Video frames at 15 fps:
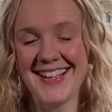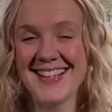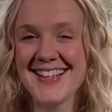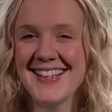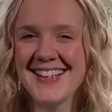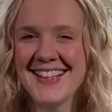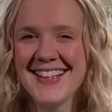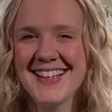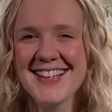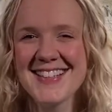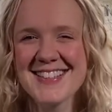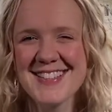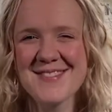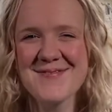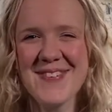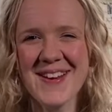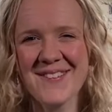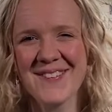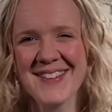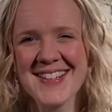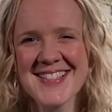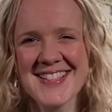it's a big
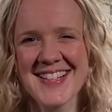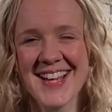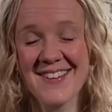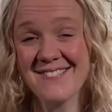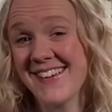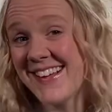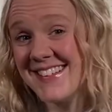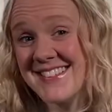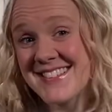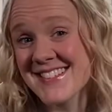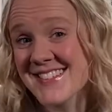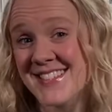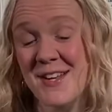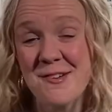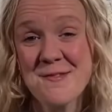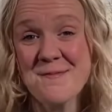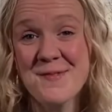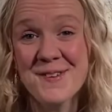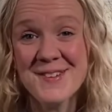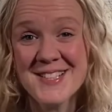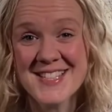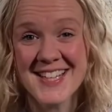one, isn't it? Well, it's just so
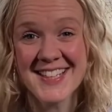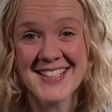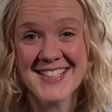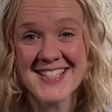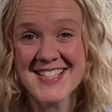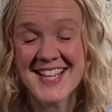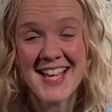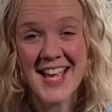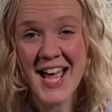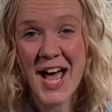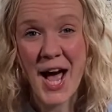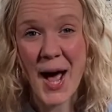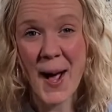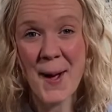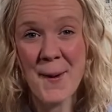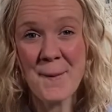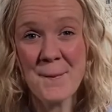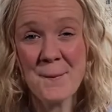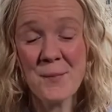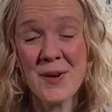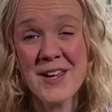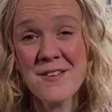important.
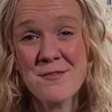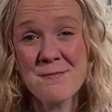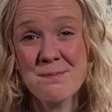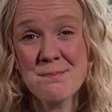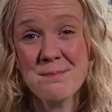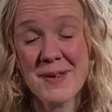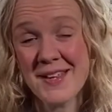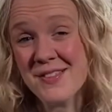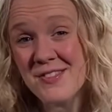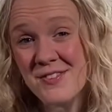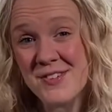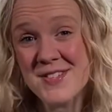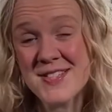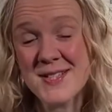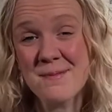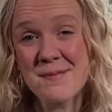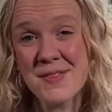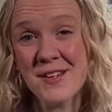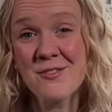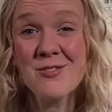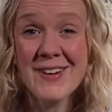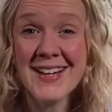We have been through
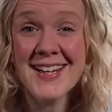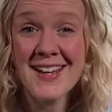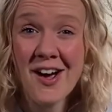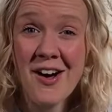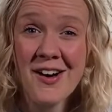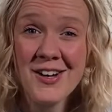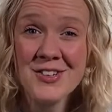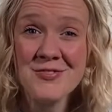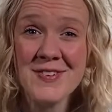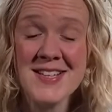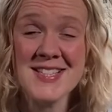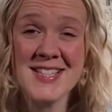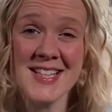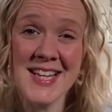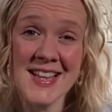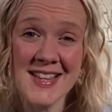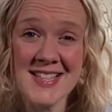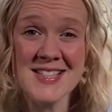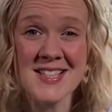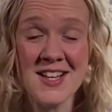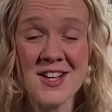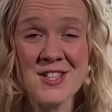something really hard recently.
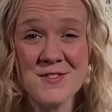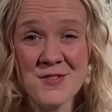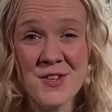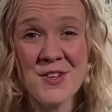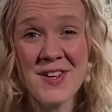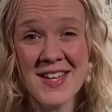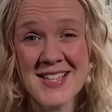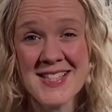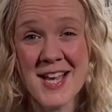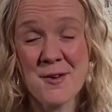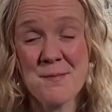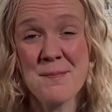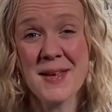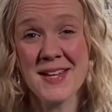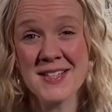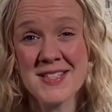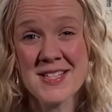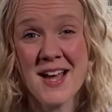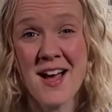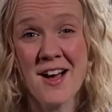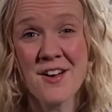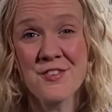These last few years have been
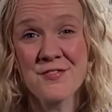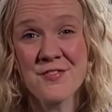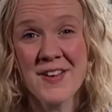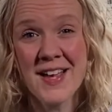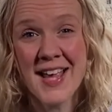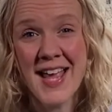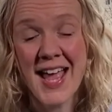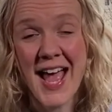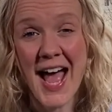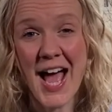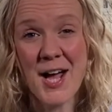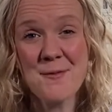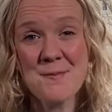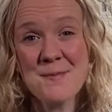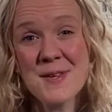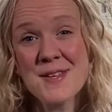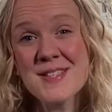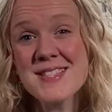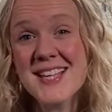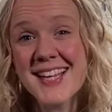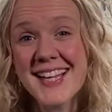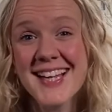tough, and
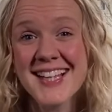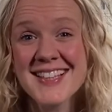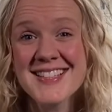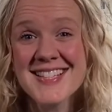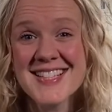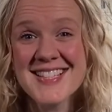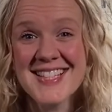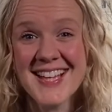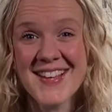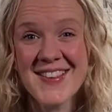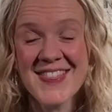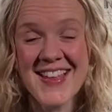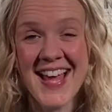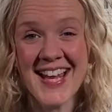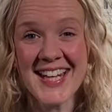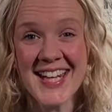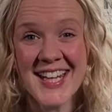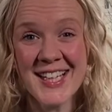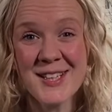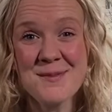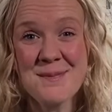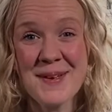music can just give that
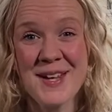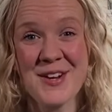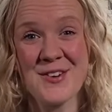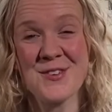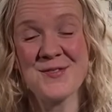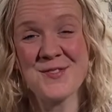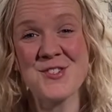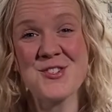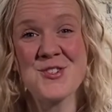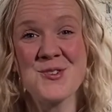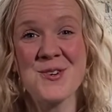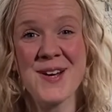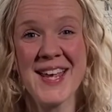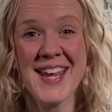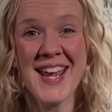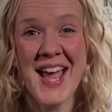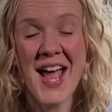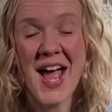little bit of joy,